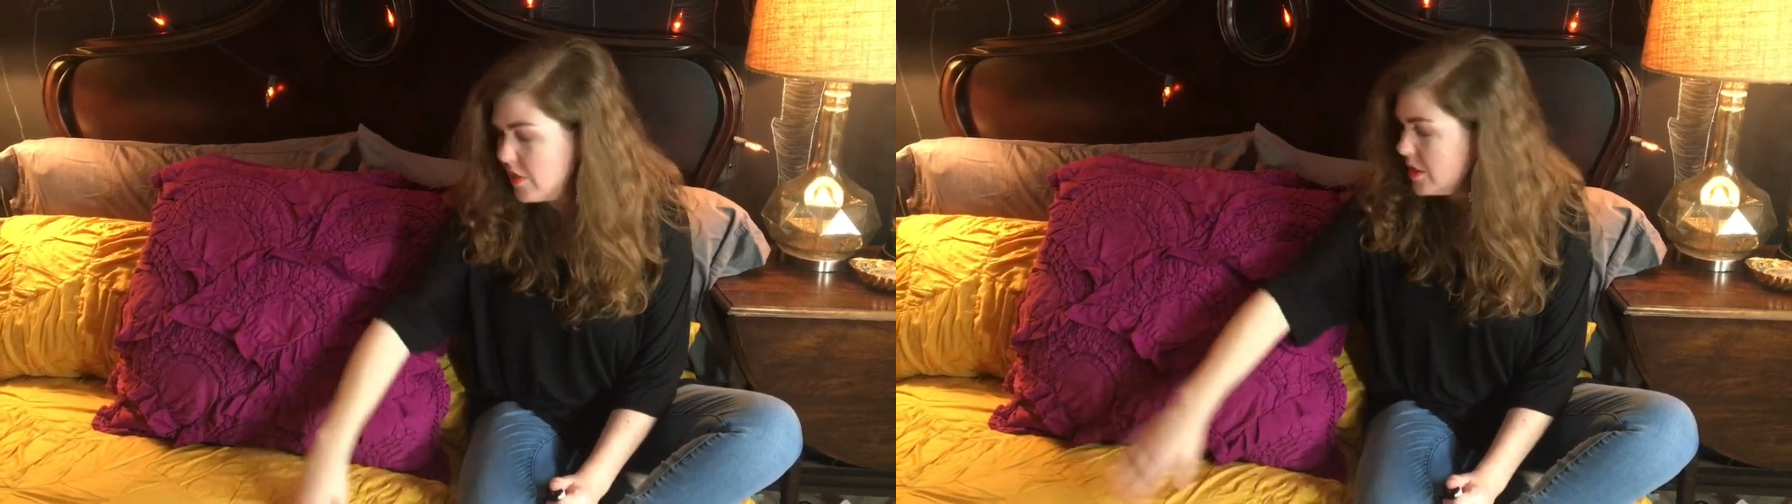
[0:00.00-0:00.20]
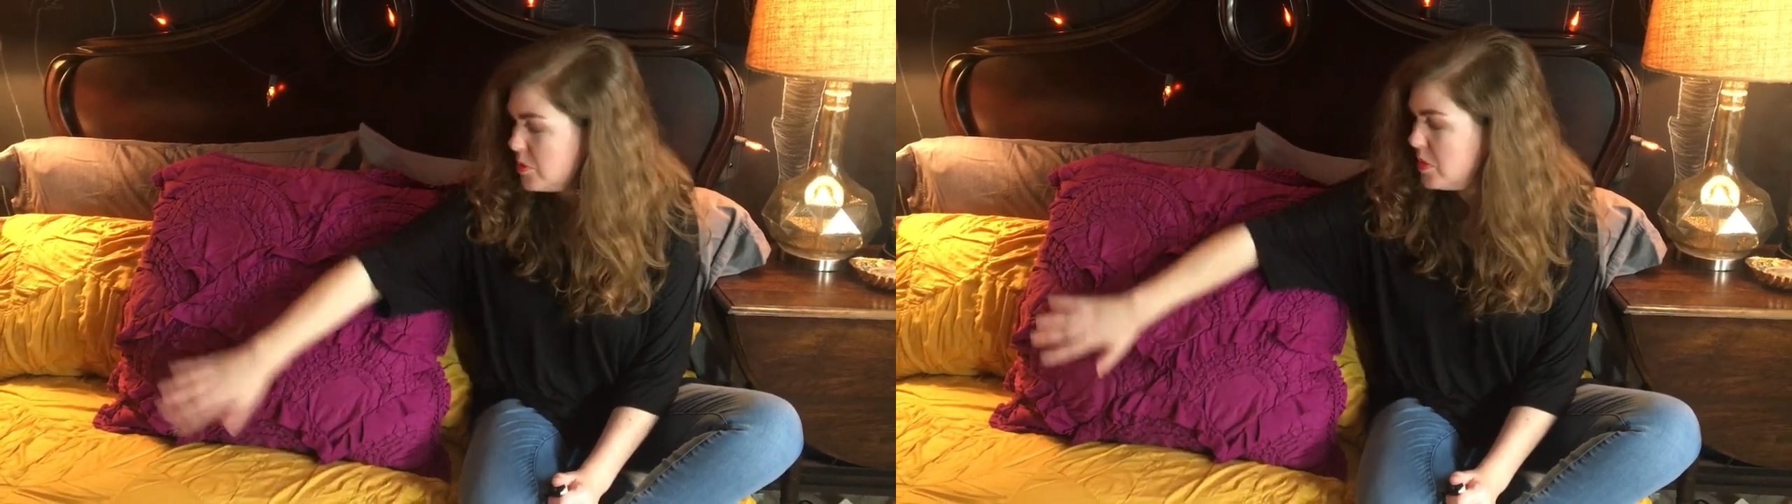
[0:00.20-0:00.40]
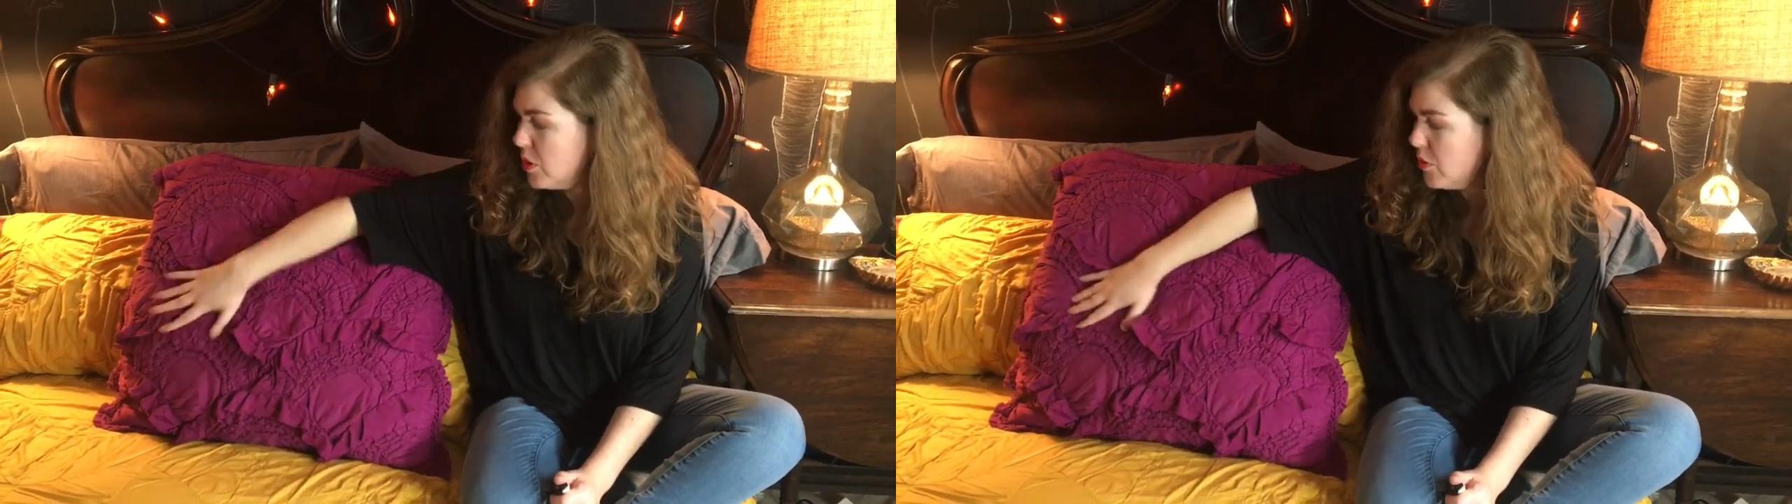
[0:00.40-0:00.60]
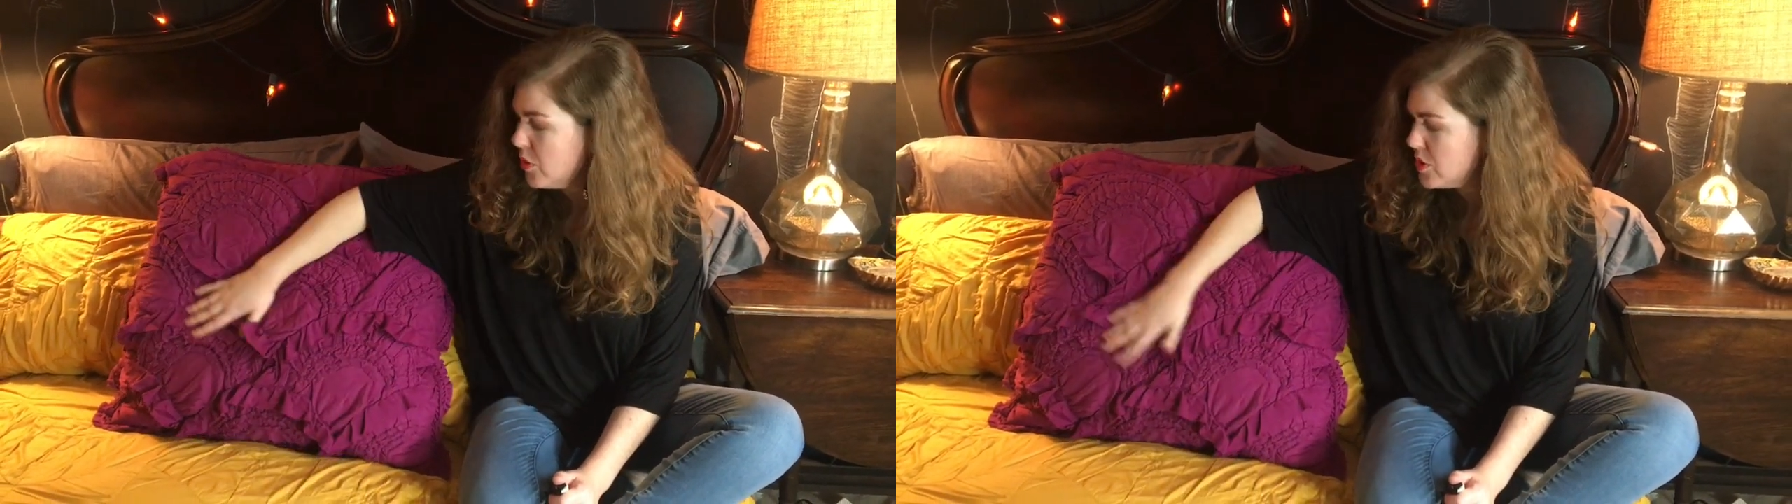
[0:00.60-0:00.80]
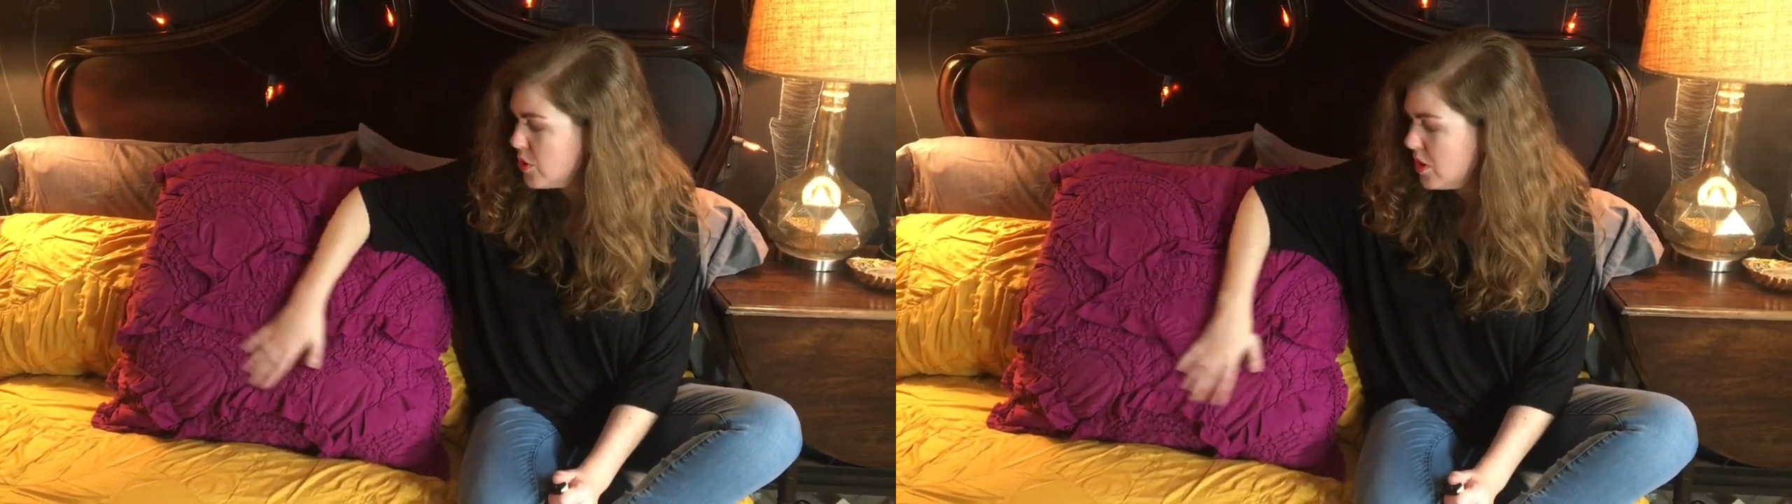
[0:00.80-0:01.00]
and this
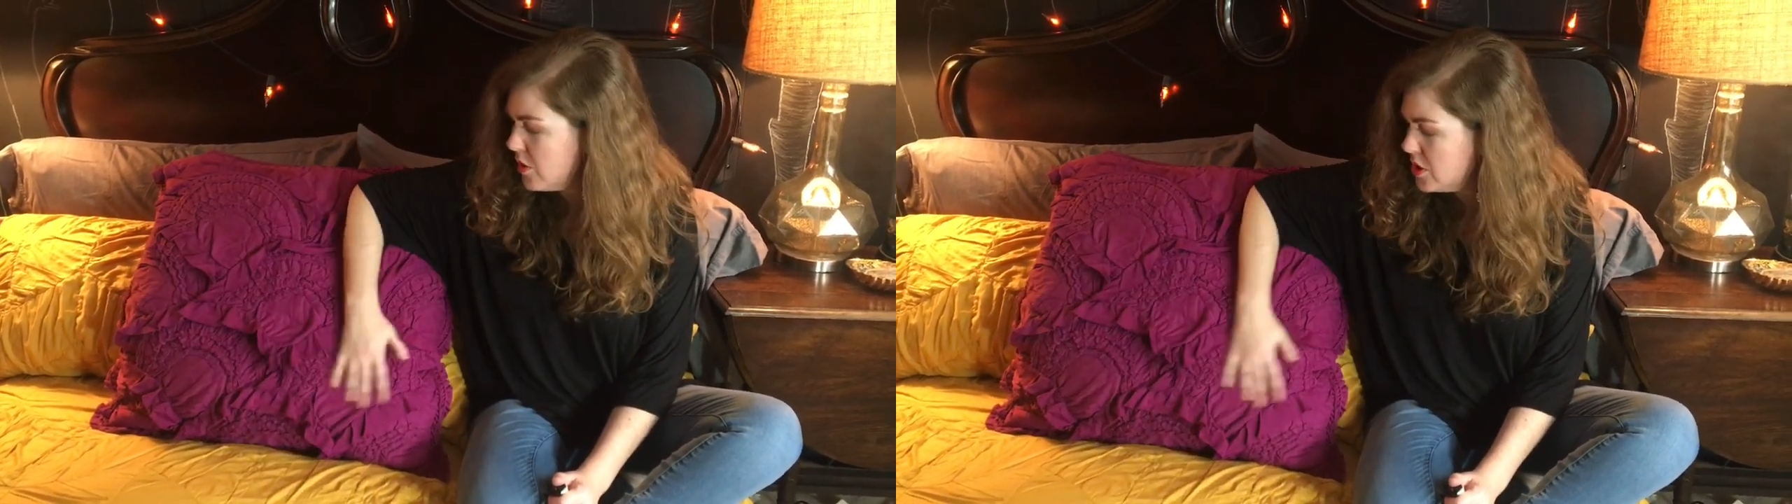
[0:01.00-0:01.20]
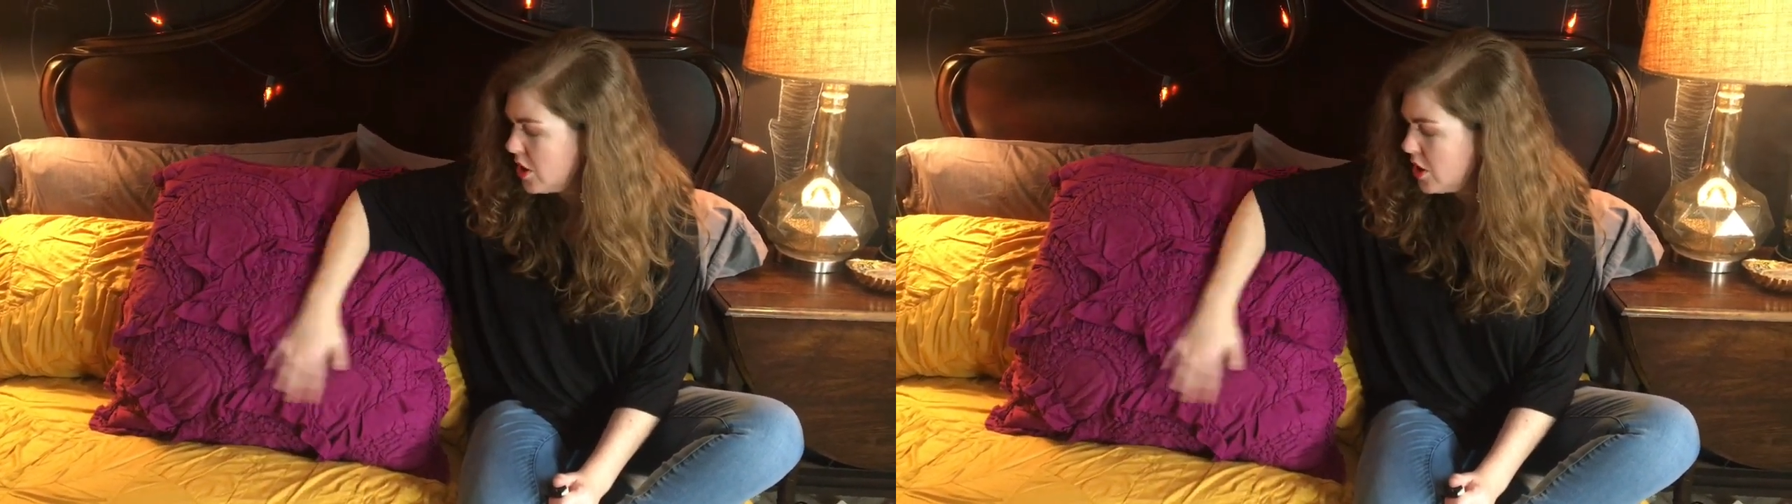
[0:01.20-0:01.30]
beautiful sort of